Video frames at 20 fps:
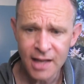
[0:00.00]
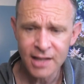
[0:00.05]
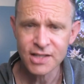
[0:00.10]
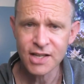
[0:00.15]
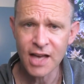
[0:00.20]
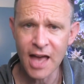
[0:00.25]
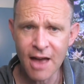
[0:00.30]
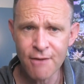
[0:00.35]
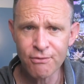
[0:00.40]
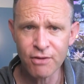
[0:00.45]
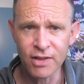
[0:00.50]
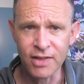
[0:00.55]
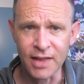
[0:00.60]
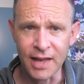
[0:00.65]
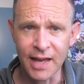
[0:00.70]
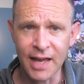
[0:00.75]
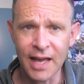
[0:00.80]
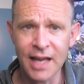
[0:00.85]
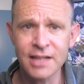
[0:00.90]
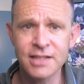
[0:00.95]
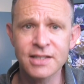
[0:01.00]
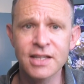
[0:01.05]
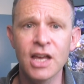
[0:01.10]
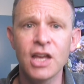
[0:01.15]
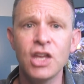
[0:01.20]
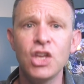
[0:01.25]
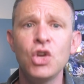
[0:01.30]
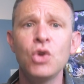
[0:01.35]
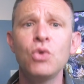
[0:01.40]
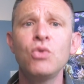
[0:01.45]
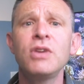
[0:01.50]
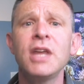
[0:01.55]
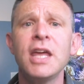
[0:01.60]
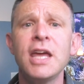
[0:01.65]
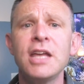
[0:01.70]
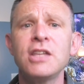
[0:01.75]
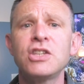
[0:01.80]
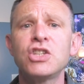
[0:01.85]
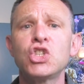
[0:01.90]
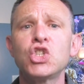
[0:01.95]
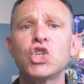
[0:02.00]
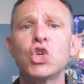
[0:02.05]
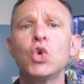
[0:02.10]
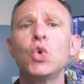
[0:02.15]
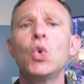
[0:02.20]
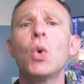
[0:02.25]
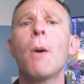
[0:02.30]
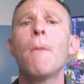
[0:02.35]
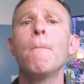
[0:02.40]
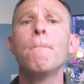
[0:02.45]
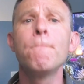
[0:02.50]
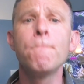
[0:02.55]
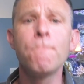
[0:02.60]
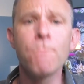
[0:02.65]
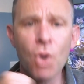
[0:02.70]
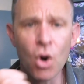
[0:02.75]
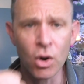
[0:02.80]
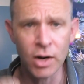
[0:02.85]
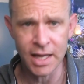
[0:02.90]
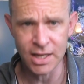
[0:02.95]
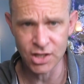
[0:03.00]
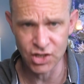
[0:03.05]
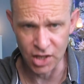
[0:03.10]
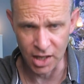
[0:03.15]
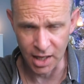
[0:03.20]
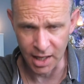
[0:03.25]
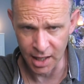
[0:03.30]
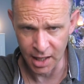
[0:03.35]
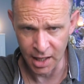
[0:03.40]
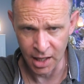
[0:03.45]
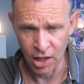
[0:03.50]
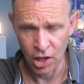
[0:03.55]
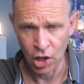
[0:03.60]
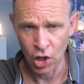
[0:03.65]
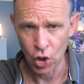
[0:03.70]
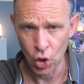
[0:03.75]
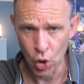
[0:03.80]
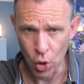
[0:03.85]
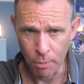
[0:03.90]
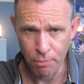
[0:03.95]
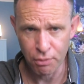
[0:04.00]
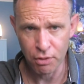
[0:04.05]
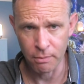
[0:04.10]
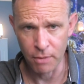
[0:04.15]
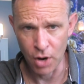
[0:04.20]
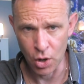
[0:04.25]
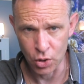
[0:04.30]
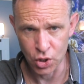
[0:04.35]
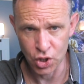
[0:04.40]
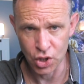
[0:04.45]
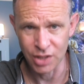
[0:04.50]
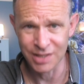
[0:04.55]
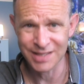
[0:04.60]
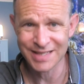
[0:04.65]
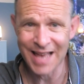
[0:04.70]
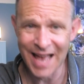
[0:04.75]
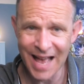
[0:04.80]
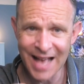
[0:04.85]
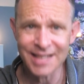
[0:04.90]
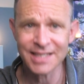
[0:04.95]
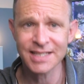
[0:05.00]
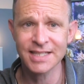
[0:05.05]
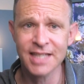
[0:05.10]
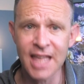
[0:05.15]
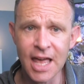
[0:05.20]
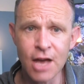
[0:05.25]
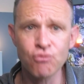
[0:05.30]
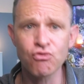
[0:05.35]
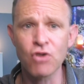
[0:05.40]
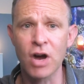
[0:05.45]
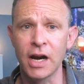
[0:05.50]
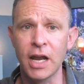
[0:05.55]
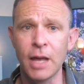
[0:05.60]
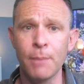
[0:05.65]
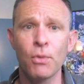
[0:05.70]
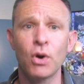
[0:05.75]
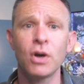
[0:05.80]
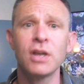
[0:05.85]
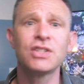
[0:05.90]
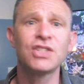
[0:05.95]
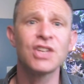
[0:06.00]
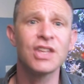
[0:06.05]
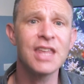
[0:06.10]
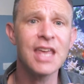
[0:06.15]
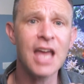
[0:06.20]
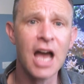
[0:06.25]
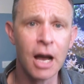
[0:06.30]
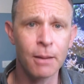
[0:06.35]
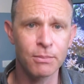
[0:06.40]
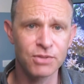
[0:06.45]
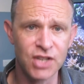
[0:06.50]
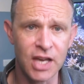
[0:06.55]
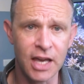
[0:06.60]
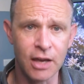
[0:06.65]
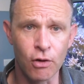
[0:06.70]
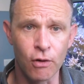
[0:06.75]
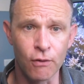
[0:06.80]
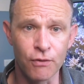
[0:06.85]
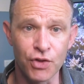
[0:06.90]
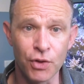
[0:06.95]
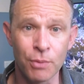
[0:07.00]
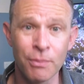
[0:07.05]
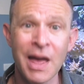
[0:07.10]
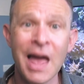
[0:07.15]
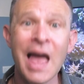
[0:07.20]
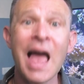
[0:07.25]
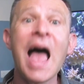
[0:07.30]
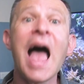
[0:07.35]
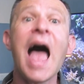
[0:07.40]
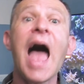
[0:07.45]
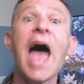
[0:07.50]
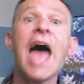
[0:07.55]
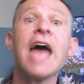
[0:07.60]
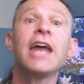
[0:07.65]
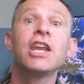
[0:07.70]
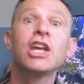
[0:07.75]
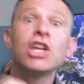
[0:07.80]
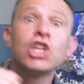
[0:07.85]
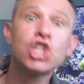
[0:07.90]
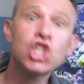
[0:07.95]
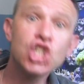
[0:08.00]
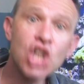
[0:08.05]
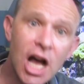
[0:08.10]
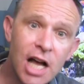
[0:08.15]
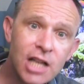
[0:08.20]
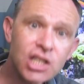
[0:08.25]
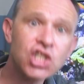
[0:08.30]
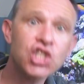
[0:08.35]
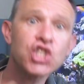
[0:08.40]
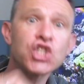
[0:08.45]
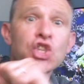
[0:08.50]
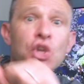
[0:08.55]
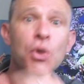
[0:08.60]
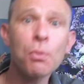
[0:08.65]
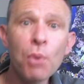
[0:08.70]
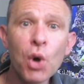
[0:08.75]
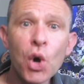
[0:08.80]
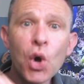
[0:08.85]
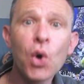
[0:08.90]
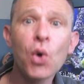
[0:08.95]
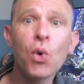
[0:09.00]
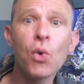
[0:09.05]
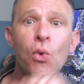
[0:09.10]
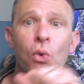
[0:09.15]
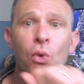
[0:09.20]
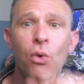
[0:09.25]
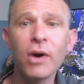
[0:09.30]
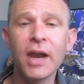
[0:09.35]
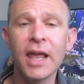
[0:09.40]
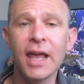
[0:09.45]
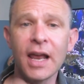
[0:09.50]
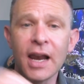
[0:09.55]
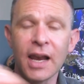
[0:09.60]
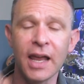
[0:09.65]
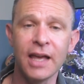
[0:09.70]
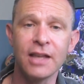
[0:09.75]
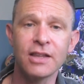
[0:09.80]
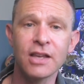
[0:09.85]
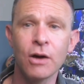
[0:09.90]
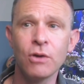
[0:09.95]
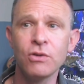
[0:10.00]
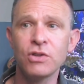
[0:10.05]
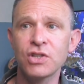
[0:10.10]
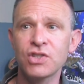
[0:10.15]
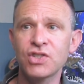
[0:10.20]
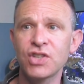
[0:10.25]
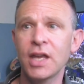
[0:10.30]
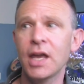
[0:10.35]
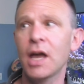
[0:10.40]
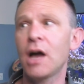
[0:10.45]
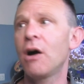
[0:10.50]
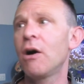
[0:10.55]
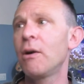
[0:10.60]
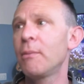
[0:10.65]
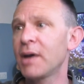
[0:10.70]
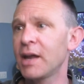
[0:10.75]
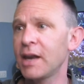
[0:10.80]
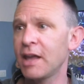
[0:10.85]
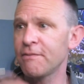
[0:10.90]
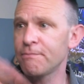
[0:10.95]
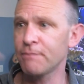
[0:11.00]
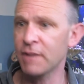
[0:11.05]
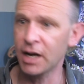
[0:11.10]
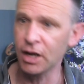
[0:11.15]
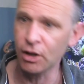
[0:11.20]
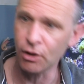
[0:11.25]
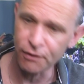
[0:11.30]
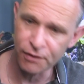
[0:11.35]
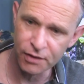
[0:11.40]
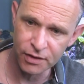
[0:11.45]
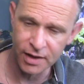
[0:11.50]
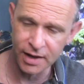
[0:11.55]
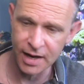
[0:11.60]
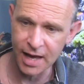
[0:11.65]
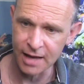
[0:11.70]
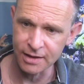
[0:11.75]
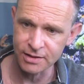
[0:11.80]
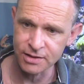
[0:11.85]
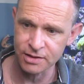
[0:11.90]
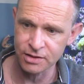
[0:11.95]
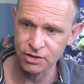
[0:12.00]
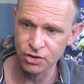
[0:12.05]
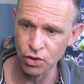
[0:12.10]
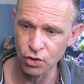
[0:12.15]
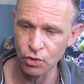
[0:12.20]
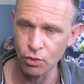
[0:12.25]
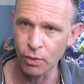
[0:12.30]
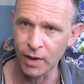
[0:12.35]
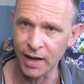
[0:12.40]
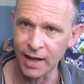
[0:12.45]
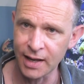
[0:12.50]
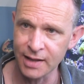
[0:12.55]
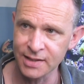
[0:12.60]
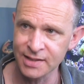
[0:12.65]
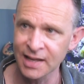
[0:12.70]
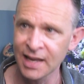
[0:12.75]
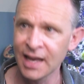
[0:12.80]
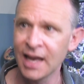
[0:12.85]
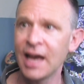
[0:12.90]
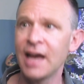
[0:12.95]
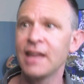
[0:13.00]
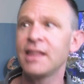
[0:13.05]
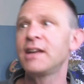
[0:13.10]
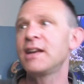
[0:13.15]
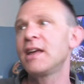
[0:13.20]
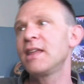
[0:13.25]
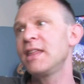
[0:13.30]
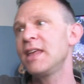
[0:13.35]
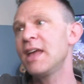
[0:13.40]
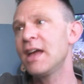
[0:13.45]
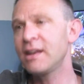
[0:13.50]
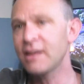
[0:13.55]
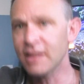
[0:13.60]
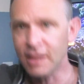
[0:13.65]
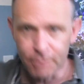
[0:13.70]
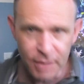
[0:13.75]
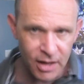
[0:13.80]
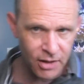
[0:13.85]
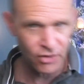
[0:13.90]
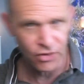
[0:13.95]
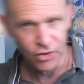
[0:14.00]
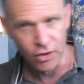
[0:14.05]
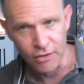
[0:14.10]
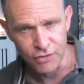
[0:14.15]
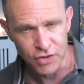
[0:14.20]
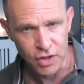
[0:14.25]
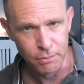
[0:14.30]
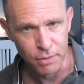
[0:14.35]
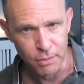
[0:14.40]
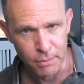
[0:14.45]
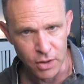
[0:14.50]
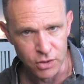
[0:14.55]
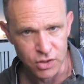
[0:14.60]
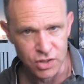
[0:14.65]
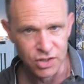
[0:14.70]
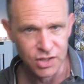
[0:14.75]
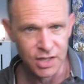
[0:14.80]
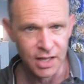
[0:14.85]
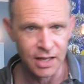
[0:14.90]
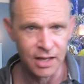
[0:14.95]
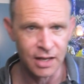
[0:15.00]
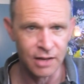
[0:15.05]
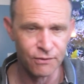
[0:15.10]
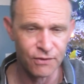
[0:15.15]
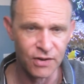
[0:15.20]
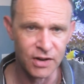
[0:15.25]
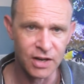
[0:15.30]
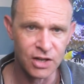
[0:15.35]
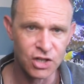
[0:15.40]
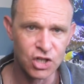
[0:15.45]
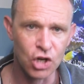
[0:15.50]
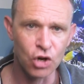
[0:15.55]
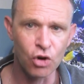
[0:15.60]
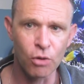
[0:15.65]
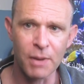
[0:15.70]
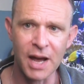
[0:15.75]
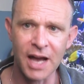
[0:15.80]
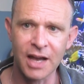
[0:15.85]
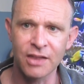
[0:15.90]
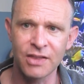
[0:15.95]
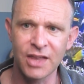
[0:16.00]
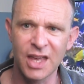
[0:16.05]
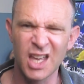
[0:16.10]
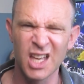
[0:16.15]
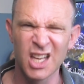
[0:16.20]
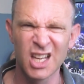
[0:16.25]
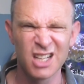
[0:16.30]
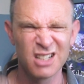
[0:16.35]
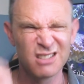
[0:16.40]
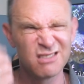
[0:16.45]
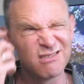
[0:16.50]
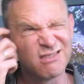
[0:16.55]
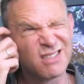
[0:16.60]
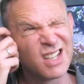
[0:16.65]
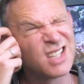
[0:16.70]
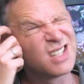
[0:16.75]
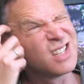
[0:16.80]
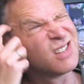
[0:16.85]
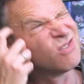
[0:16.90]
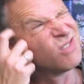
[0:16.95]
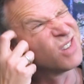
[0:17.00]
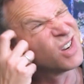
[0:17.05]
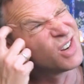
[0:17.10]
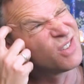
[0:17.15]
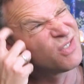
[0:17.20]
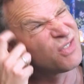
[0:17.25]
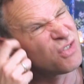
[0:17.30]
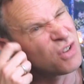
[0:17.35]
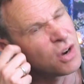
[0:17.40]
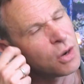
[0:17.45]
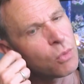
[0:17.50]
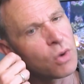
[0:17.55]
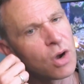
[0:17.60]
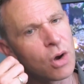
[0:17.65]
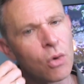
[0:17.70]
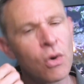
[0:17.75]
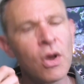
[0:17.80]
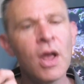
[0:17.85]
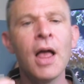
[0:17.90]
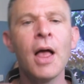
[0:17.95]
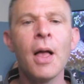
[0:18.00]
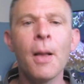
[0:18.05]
to everything, is that you need to monitor your promotions as they're running, monitor the uptake of them and adjust them accordingly. Don't just think, oh, I'm going to give money off for the next 2 weeks, and then at the end of the month after the promotion's finished, look back and think, oh, that didn't work very well.